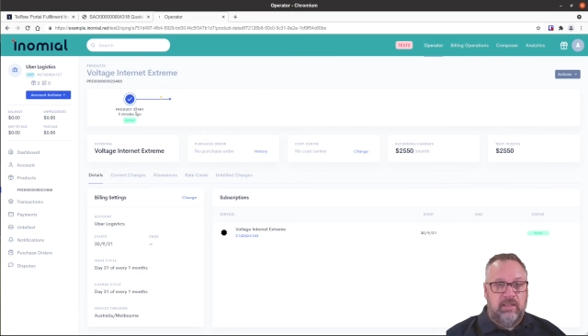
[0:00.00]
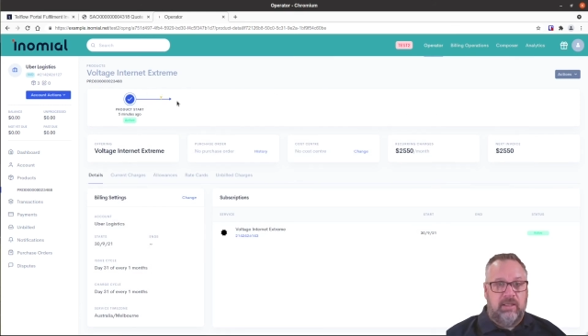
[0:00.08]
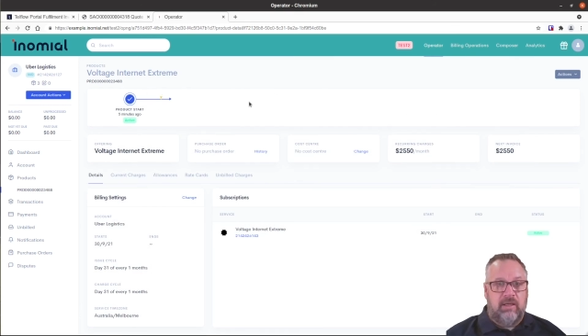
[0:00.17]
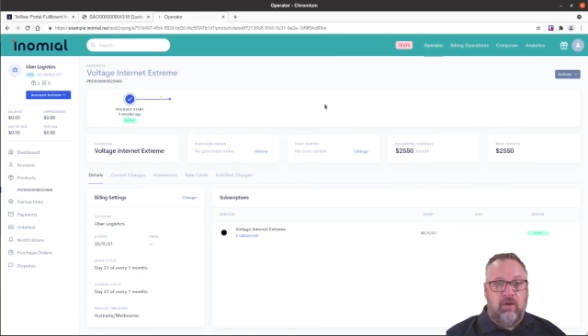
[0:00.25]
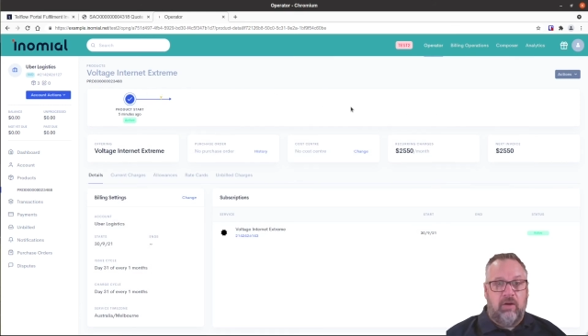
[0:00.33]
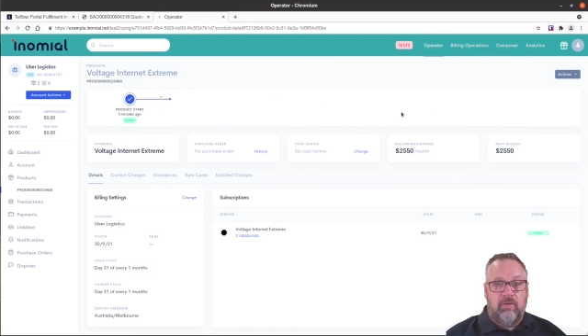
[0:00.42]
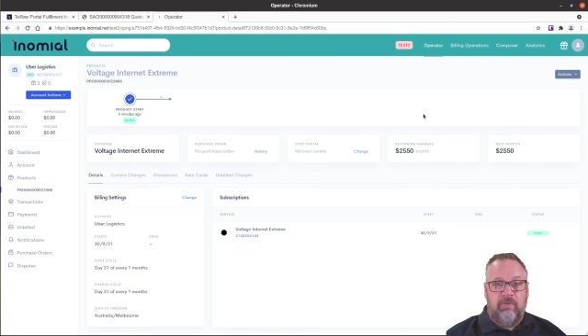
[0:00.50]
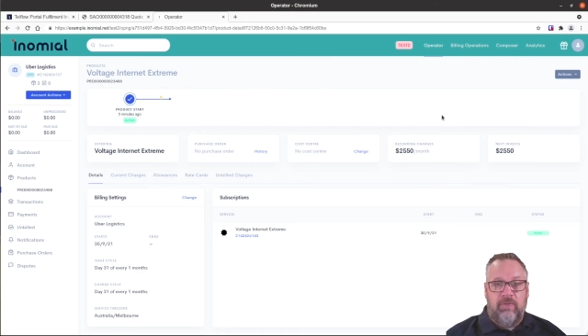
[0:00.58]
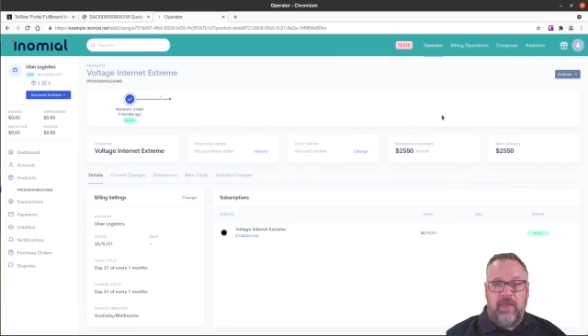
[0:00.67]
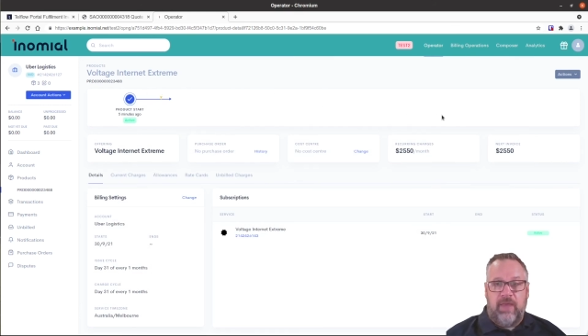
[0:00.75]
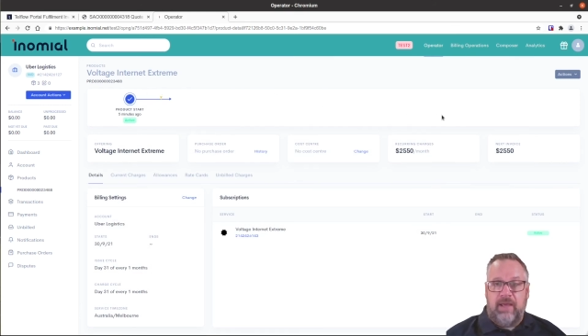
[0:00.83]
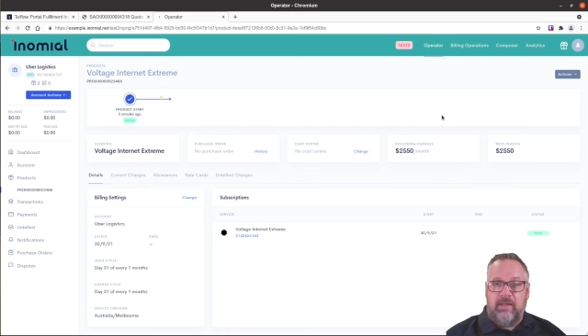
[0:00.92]
of
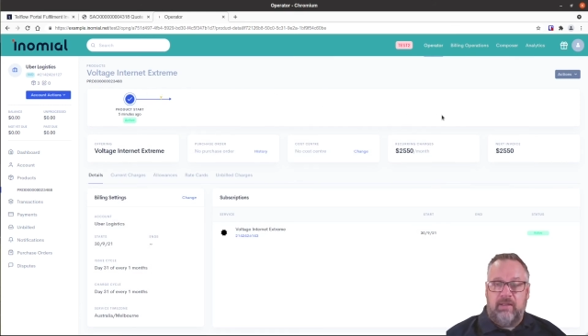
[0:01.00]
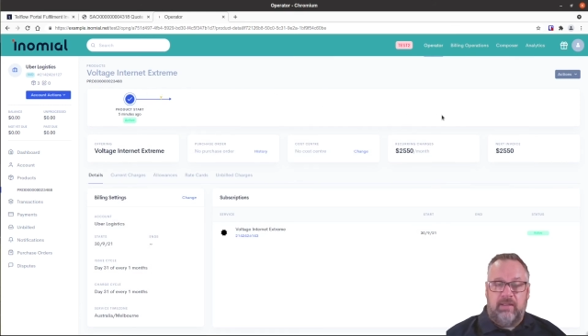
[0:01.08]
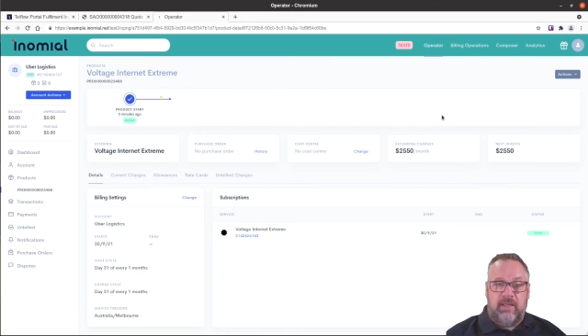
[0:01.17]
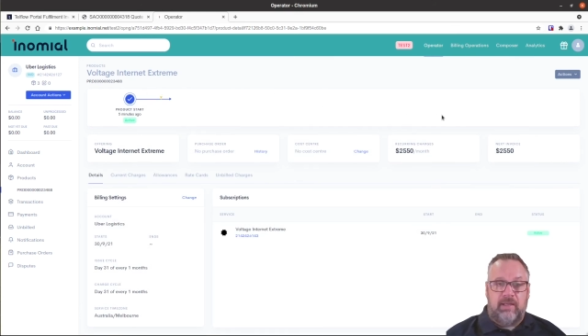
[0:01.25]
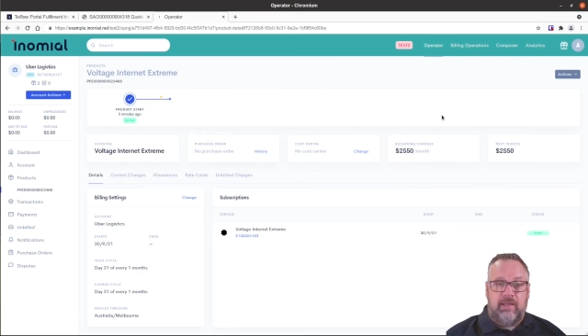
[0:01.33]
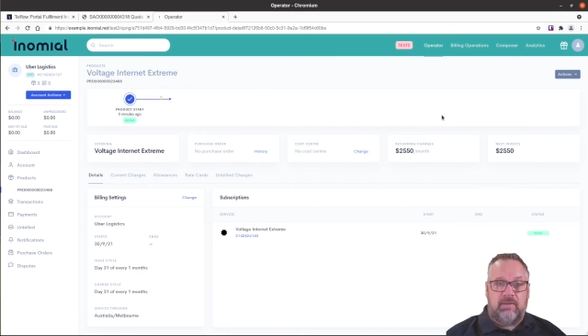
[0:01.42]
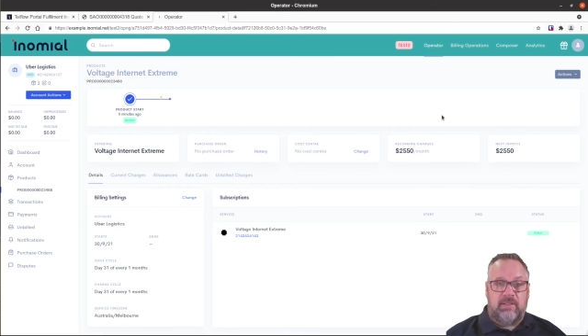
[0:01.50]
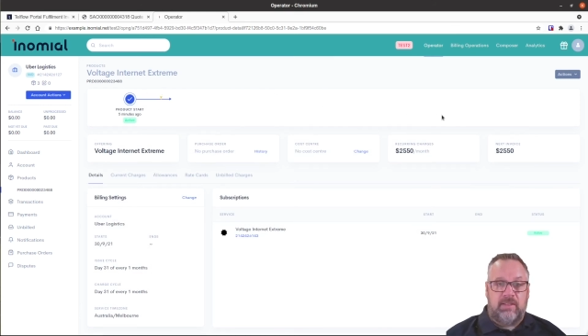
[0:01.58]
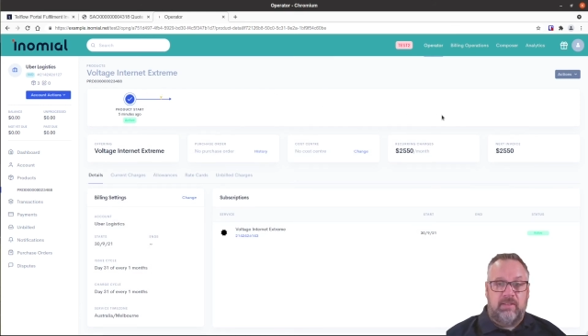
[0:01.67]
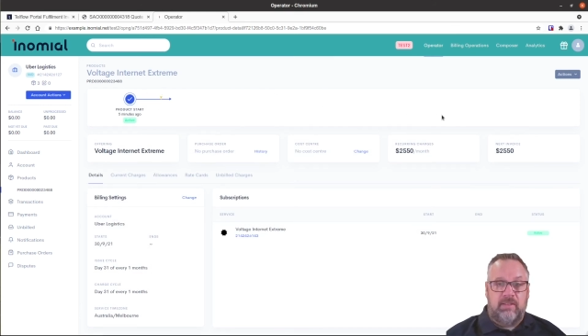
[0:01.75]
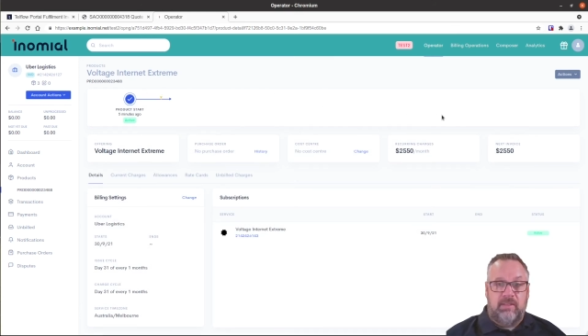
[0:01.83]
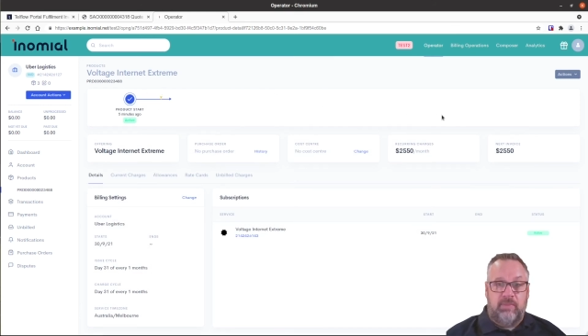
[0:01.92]

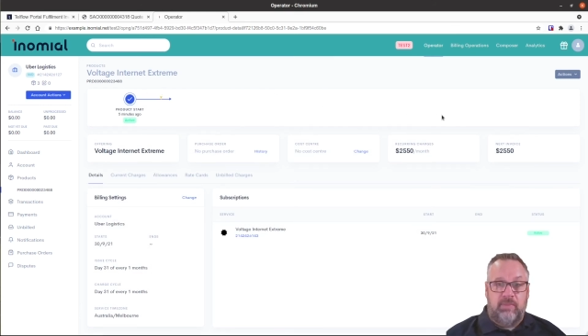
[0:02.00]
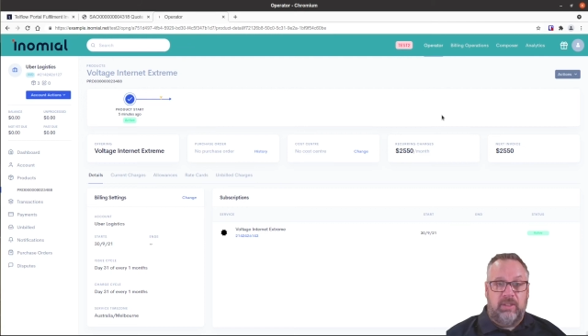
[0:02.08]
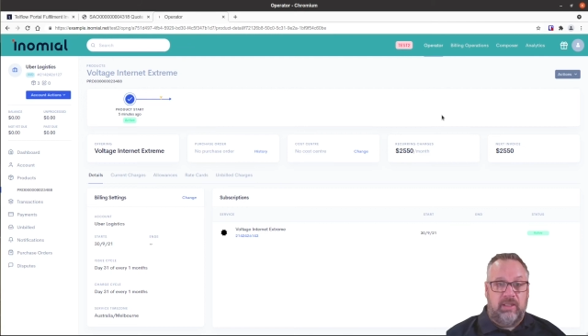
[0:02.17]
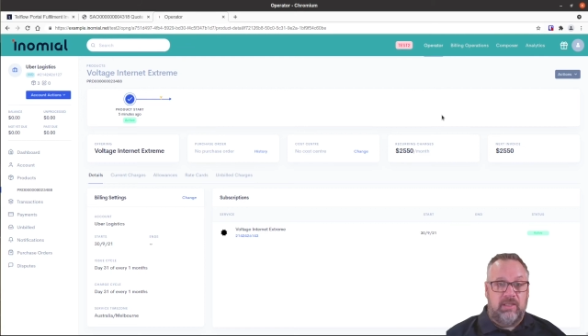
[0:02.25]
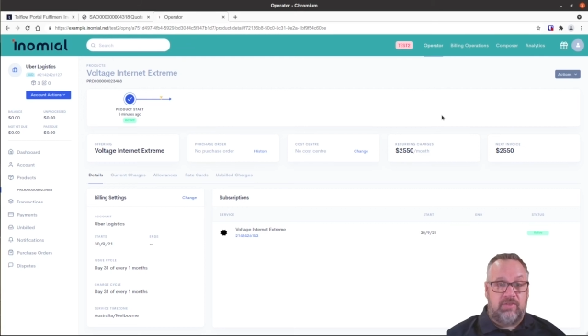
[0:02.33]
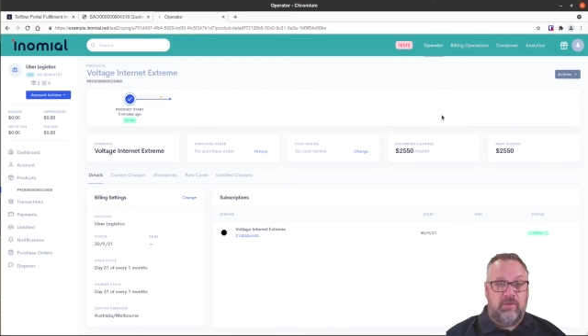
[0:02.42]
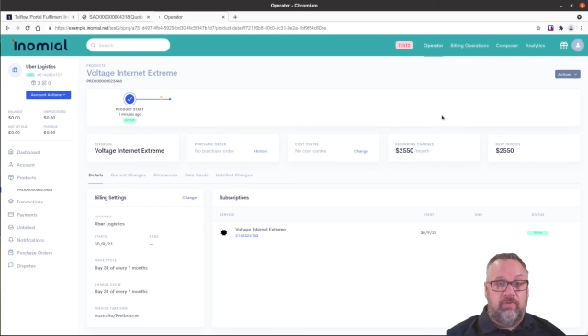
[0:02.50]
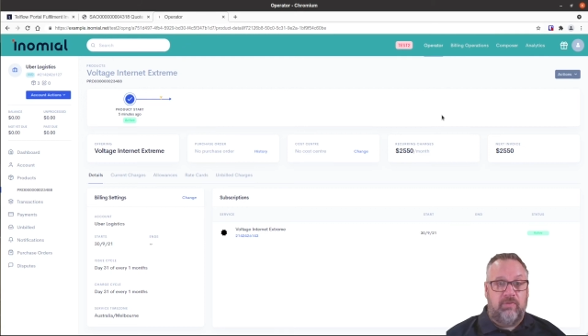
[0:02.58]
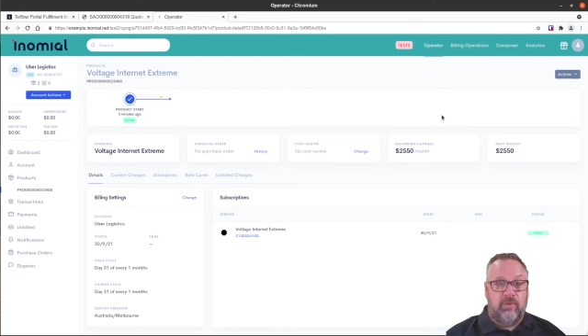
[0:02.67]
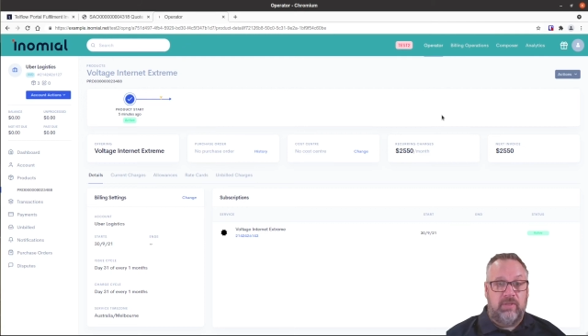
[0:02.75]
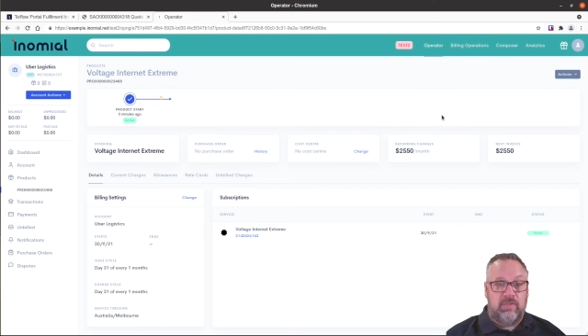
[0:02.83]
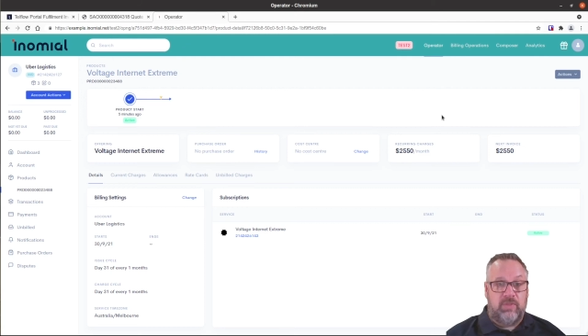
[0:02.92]
the billing history for
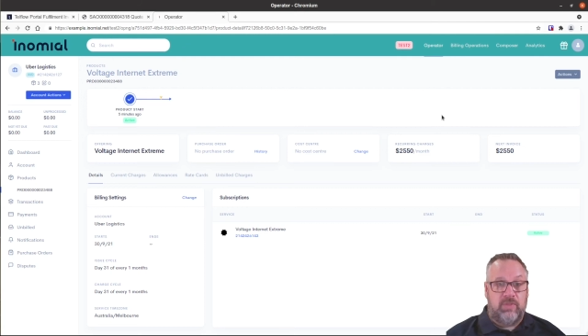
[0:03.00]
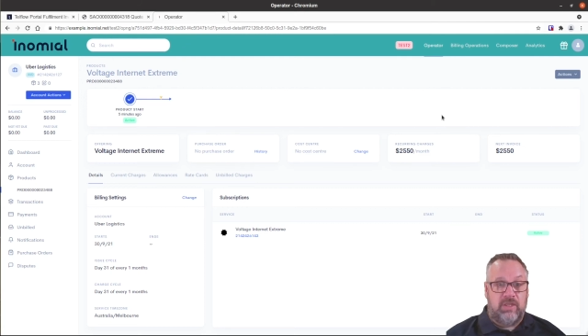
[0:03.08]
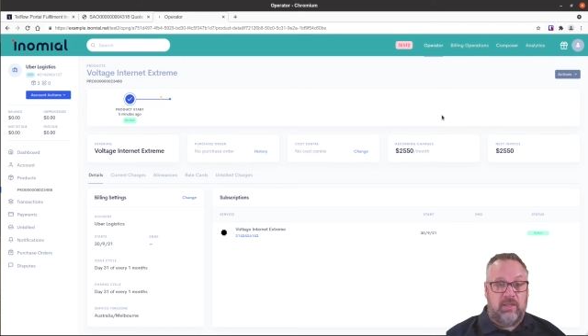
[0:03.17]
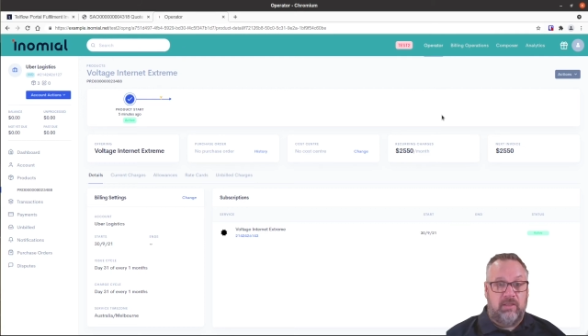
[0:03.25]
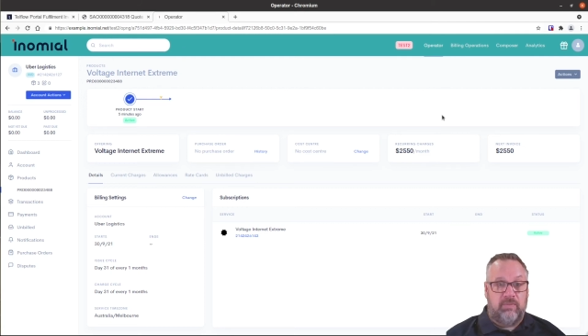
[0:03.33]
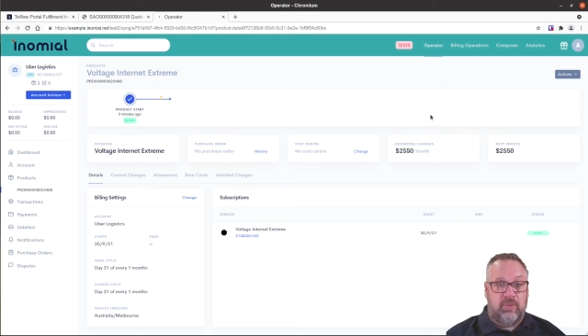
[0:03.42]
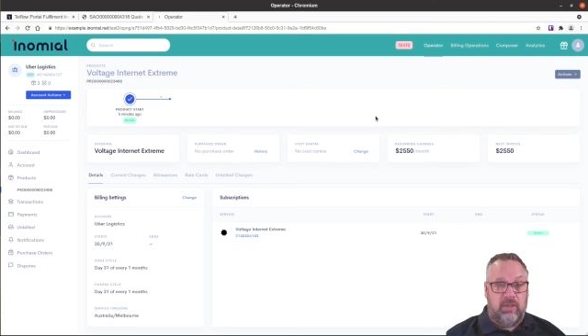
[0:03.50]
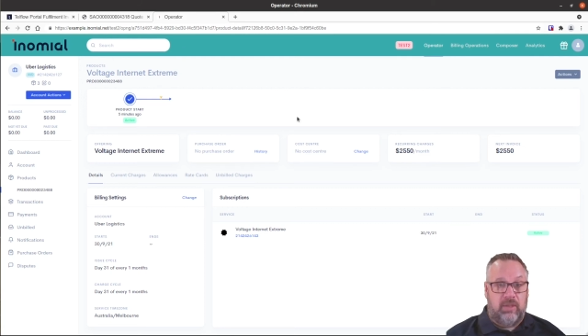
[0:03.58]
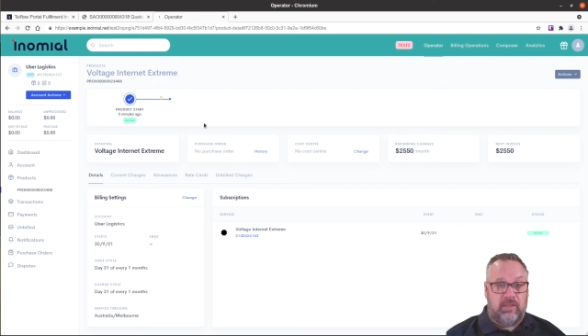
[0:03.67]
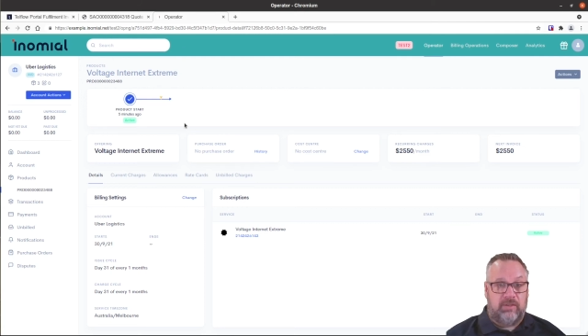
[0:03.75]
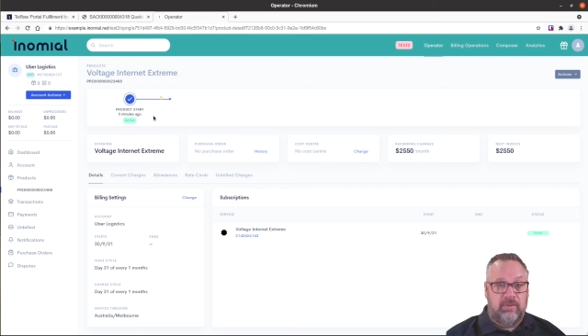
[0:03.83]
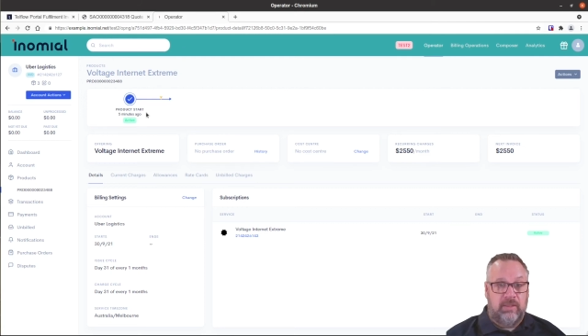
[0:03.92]
this particular product.